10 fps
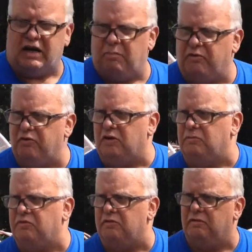a couple of
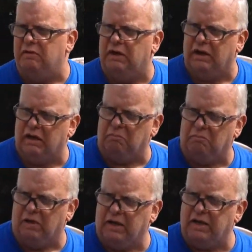times
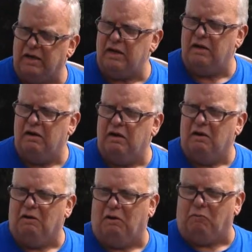a year.
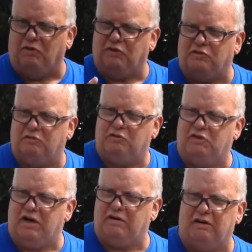We just
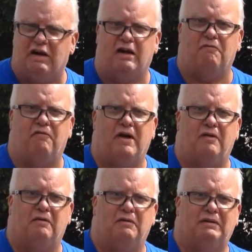checked and
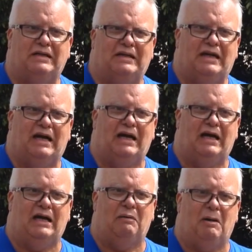found
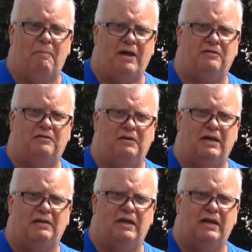a pest
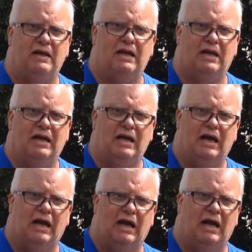in there
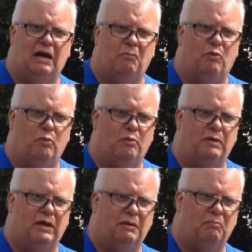
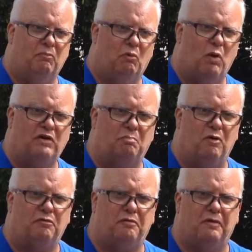called wax
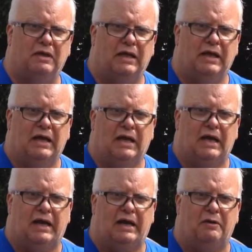moth.
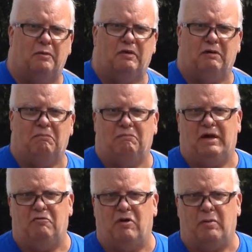Now
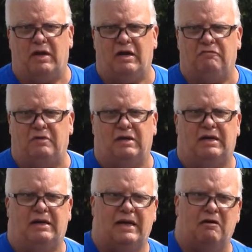later on I'm going to have to
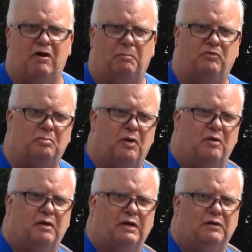gear up,
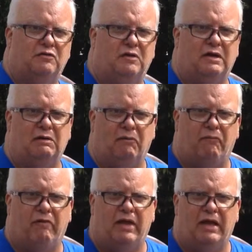smoke it and see
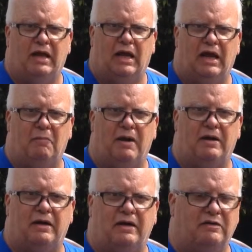how
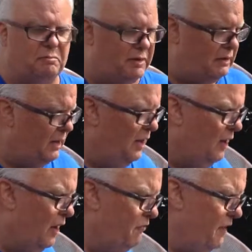bad it is, but
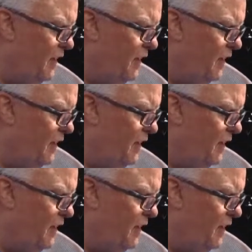I've